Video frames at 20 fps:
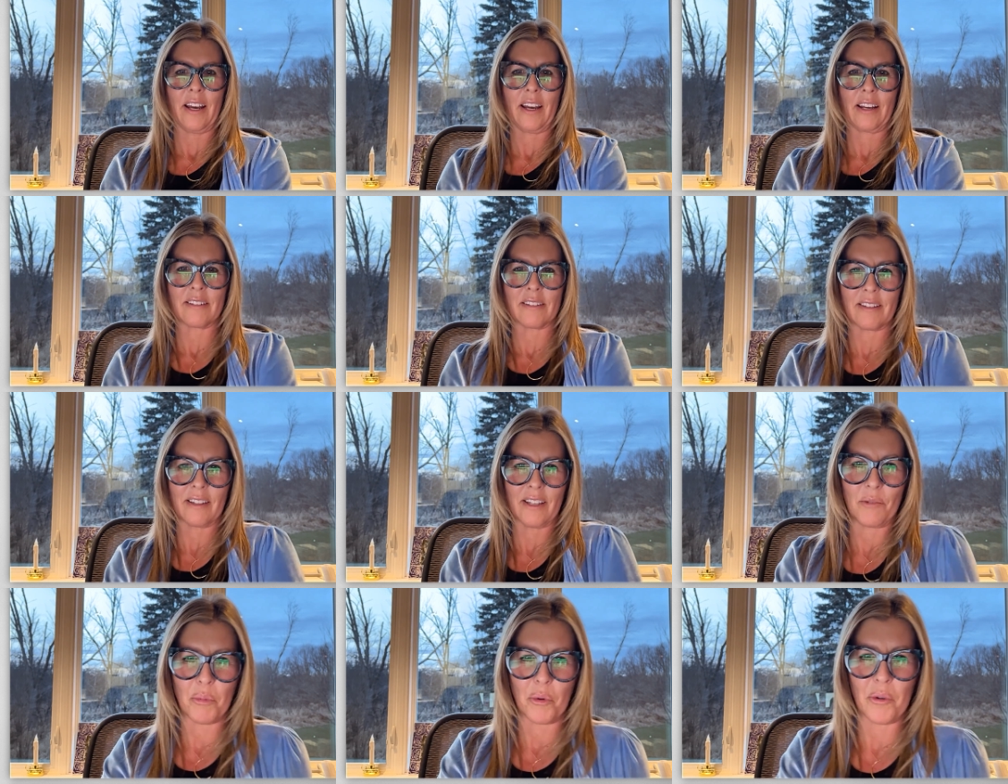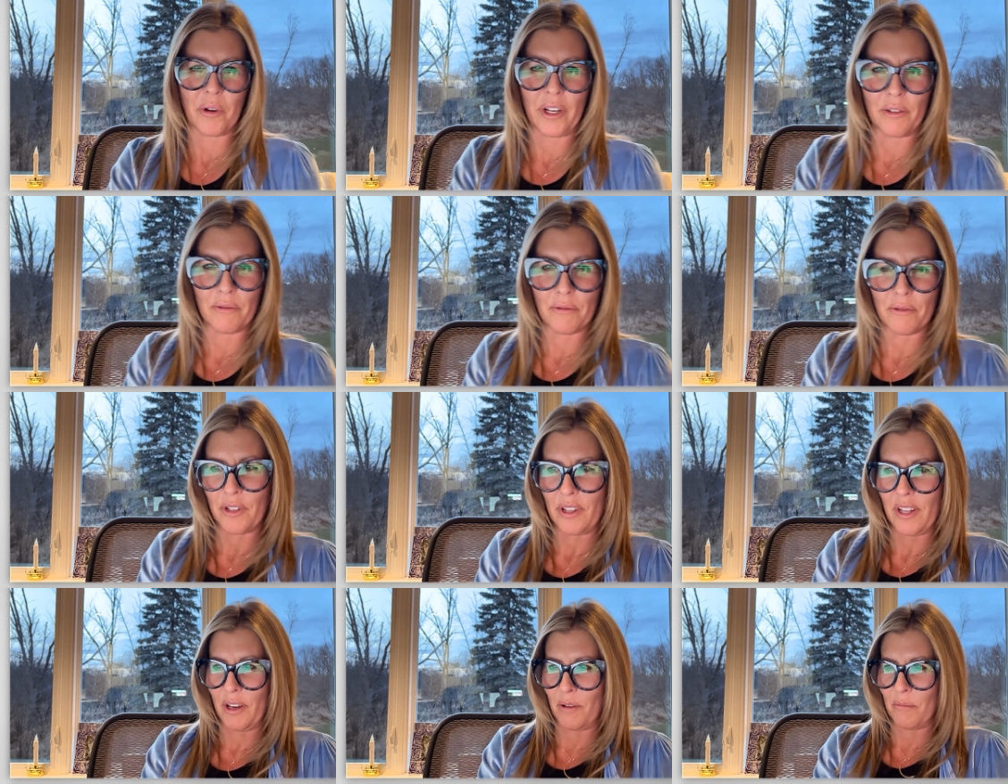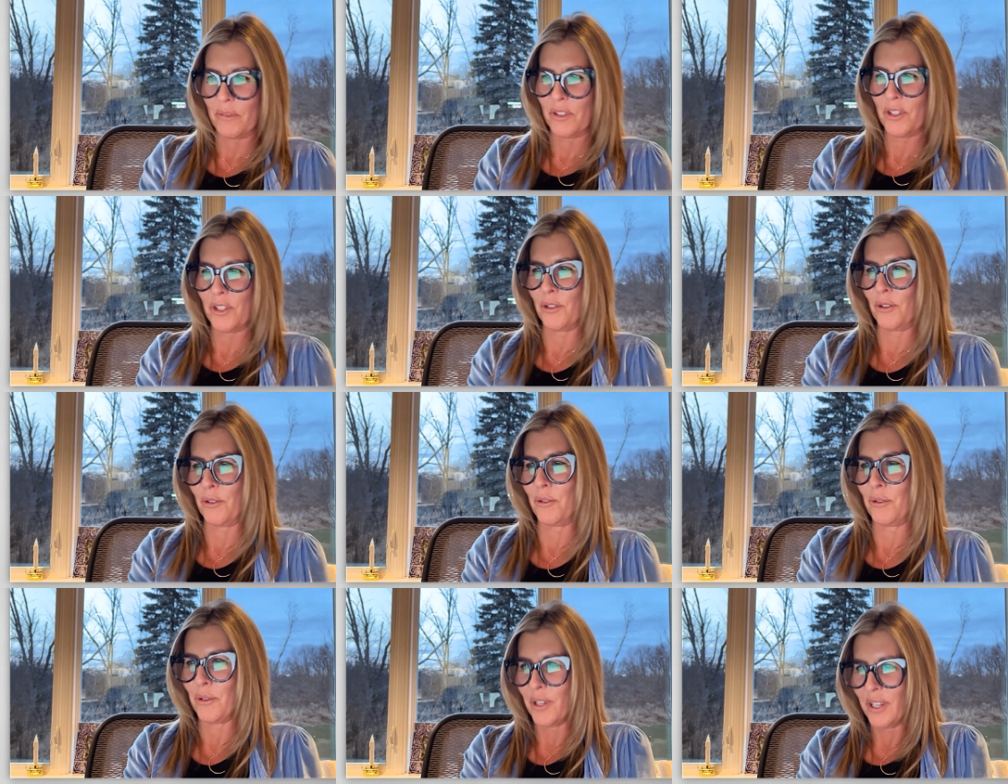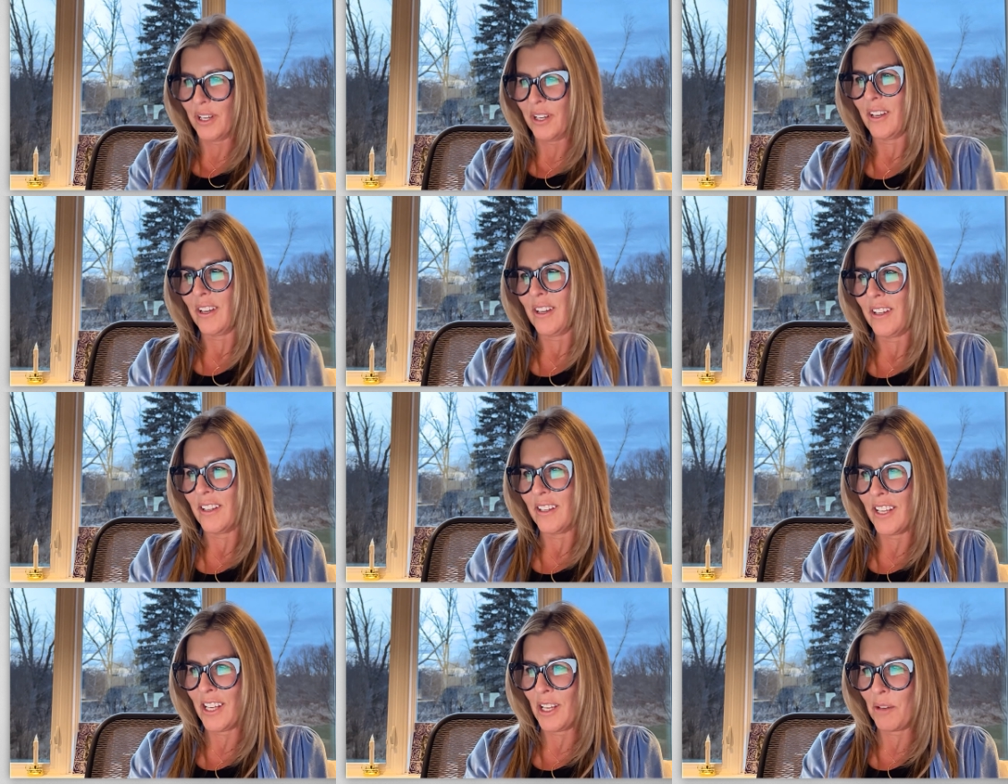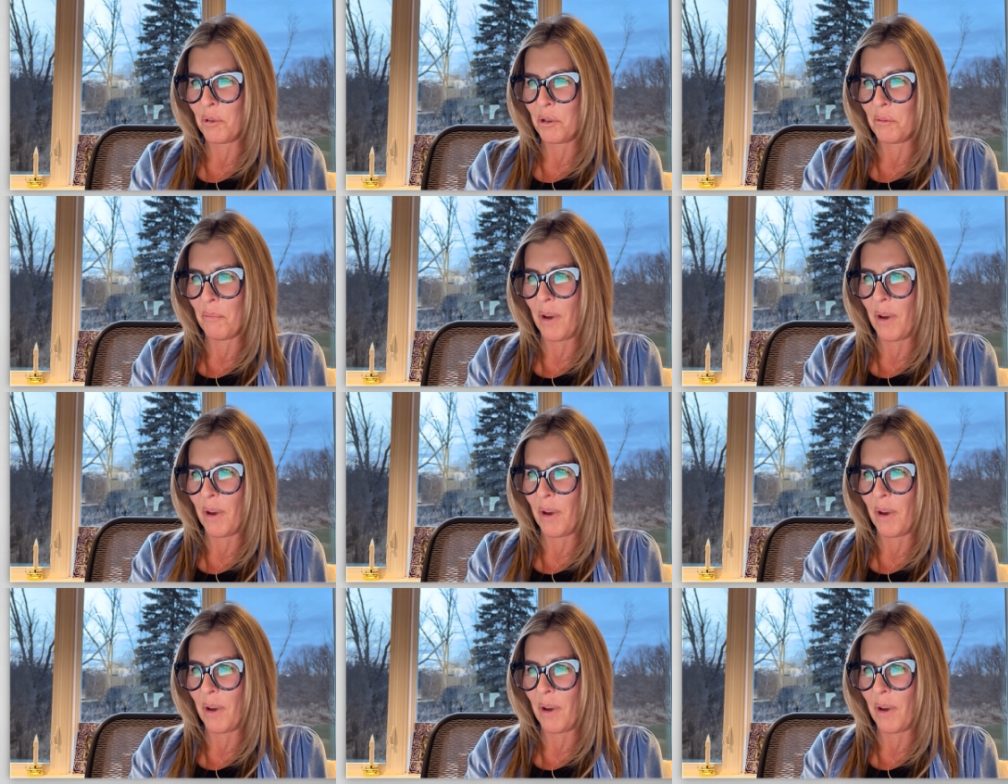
excellent point for them to yeah, I, keep in